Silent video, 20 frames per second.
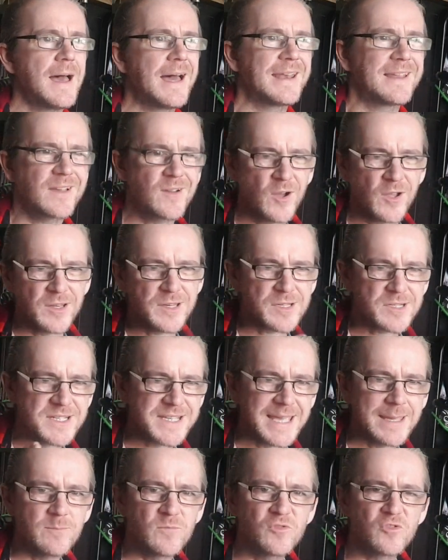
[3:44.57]
and I kind of
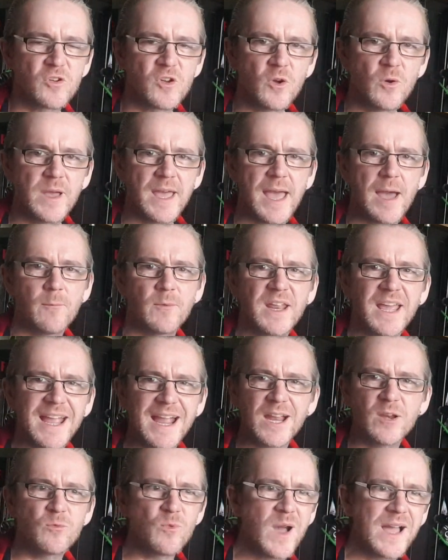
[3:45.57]
skimmed through it, and when I
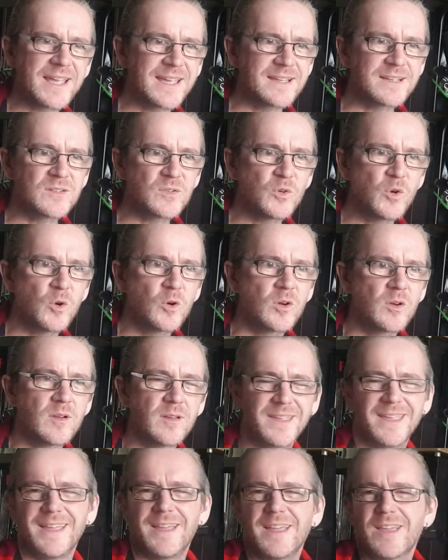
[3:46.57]
heard Wagging Tongue,
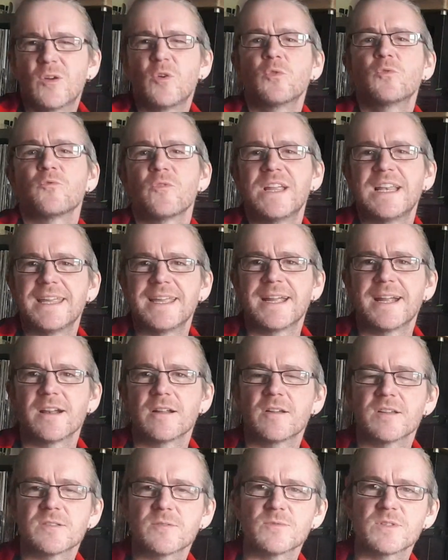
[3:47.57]
I couldn't really hear
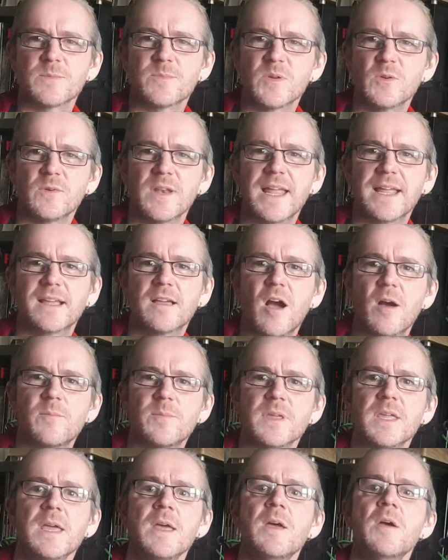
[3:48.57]
it because it was a bootleg
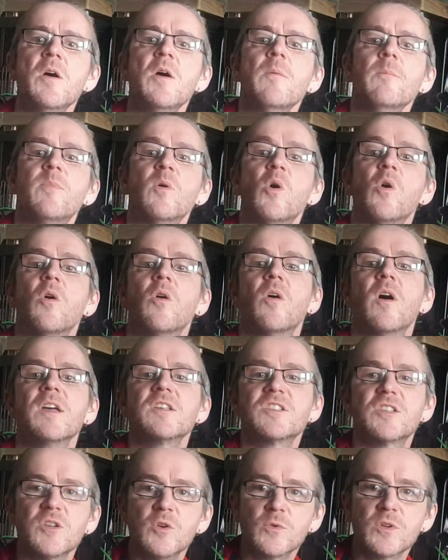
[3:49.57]
copy. But
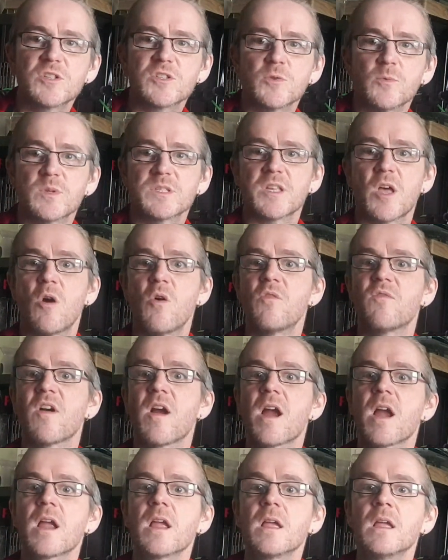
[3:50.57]
as soon as it was
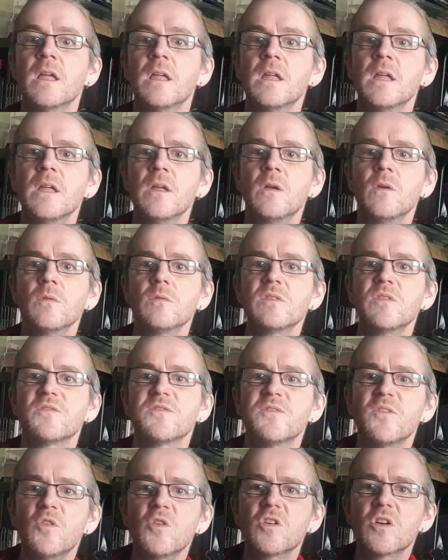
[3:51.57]
over, the
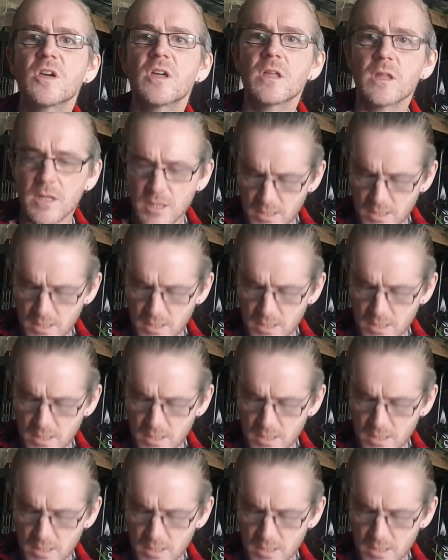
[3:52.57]
fuck?